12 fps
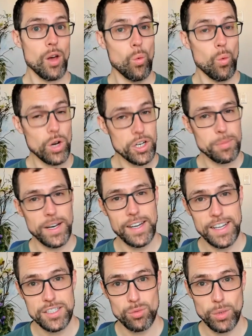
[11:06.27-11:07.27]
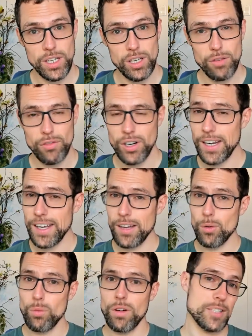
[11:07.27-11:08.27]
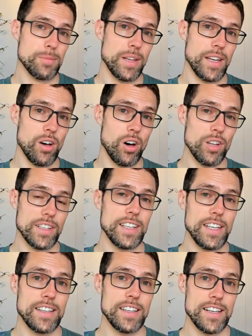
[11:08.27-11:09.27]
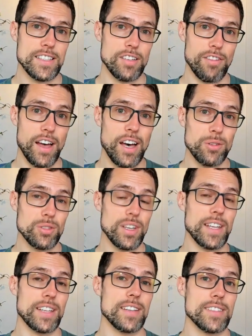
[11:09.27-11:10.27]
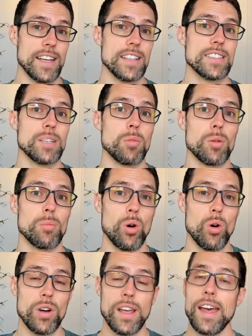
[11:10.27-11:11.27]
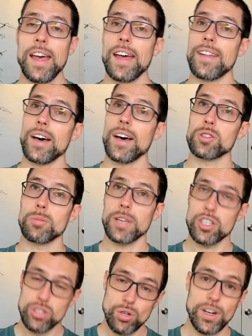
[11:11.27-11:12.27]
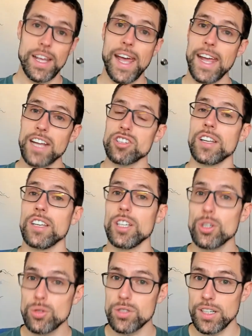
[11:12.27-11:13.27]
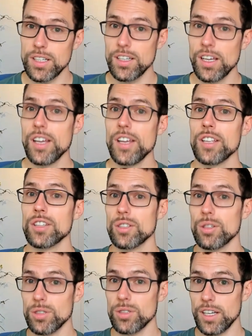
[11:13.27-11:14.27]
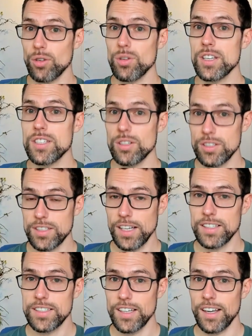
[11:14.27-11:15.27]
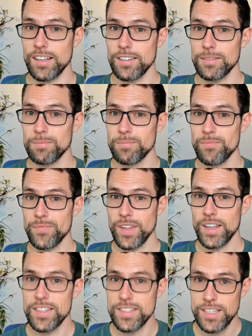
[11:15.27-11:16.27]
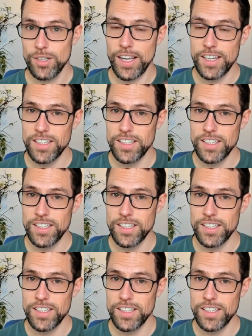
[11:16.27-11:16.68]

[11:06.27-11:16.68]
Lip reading: watch my next video where I explain all the details of how to get the sales team on board and how to make sure they actually use it to decrease your sales cycle. See you next